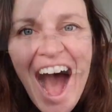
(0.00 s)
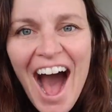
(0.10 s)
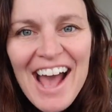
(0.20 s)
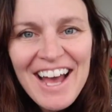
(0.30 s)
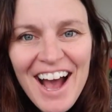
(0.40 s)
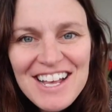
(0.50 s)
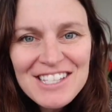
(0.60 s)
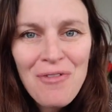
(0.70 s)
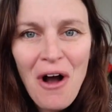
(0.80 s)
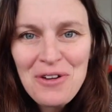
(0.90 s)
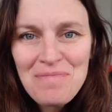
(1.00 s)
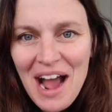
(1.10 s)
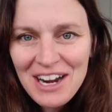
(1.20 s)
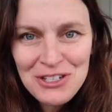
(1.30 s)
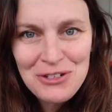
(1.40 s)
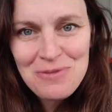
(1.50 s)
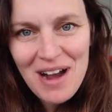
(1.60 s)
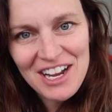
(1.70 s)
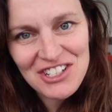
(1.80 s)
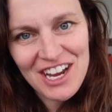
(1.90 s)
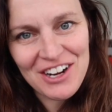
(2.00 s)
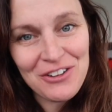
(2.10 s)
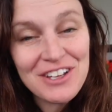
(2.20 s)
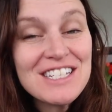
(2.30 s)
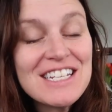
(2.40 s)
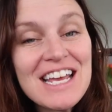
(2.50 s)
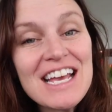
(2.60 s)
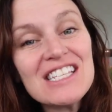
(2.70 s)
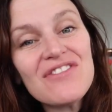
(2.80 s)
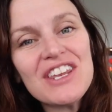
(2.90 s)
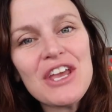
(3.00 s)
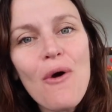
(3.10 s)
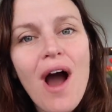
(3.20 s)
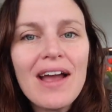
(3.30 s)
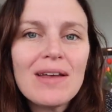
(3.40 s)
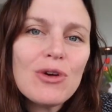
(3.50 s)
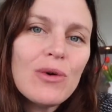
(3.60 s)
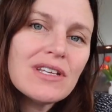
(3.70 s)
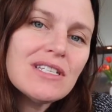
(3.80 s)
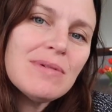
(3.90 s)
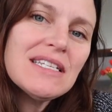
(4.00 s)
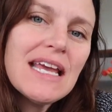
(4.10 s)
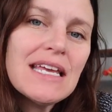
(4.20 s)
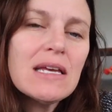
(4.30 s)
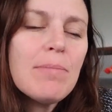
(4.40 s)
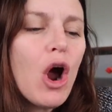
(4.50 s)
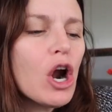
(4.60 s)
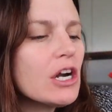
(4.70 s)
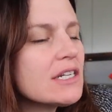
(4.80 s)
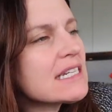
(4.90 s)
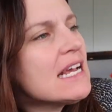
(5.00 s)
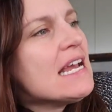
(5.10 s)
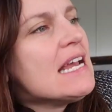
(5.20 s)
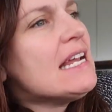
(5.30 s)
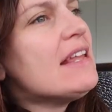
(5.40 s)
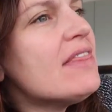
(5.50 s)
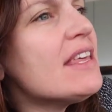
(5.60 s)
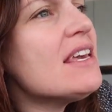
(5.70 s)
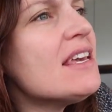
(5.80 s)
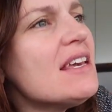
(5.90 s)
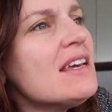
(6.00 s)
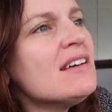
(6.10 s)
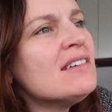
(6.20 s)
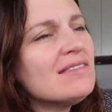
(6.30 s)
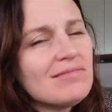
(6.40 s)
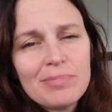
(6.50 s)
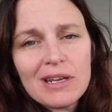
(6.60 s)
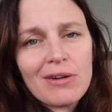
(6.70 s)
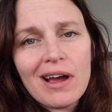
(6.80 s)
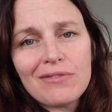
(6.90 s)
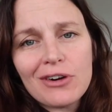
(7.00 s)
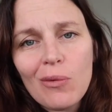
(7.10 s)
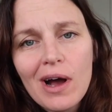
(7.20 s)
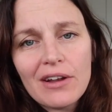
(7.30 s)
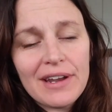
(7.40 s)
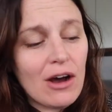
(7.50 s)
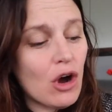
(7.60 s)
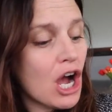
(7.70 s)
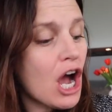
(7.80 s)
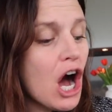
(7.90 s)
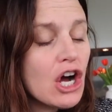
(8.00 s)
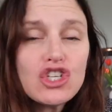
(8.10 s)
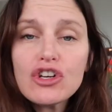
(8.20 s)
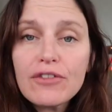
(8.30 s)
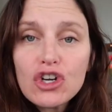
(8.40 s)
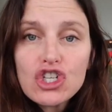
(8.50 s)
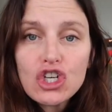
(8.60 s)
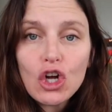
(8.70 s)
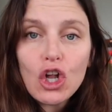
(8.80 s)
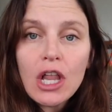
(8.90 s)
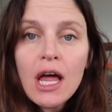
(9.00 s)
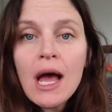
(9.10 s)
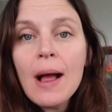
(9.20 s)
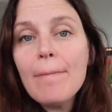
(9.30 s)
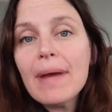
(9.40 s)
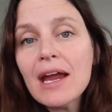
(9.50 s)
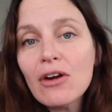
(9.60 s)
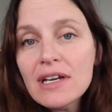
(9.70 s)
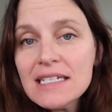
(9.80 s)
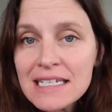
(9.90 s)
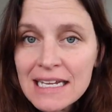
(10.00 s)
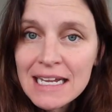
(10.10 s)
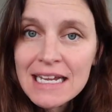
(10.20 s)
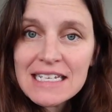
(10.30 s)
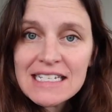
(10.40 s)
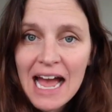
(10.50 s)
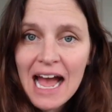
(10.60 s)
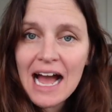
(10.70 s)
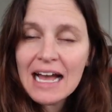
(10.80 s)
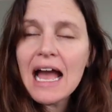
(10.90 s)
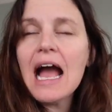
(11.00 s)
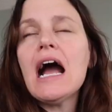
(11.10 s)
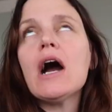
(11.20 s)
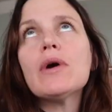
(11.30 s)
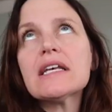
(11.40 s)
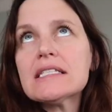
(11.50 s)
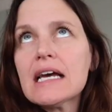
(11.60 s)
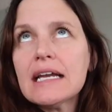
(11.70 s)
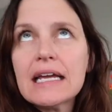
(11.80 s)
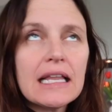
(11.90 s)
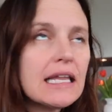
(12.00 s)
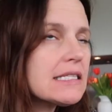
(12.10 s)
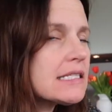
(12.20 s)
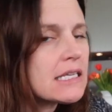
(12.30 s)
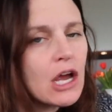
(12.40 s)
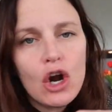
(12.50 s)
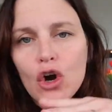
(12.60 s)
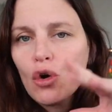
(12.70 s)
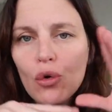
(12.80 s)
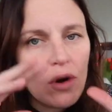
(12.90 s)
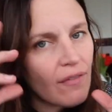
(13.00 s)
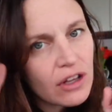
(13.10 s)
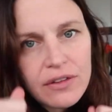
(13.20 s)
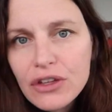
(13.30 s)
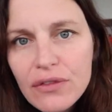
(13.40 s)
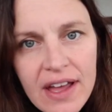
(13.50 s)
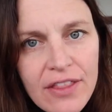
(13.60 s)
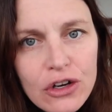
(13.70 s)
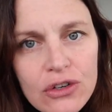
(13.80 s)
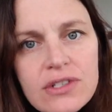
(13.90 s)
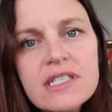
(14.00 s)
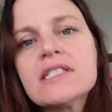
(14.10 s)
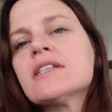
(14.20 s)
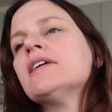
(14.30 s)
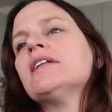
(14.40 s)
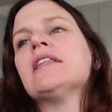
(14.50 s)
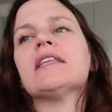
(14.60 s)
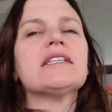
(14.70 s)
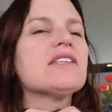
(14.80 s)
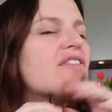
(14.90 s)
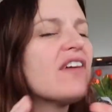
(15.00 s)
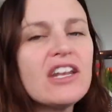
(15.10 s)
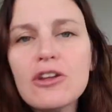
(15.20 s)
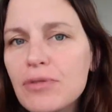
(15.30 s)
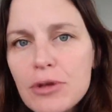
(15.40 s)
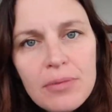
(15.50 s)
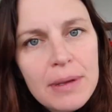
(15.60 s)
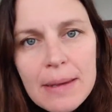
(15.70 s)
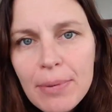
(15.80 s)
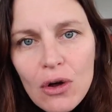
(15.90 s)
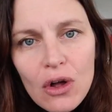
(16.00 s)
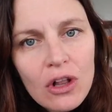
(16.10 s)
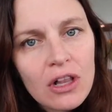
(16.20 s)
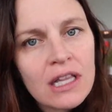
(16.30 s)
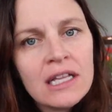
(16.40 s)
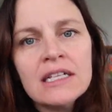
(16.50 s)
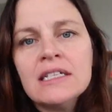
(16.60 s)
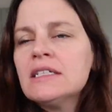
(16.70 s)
Hi guys, welcome back to my channel. In today's video, I am going to be taking part in the, been around for a while now, controversial parenting tag. How exciting. Let's ruffle a few feathers. Let's offend a few people.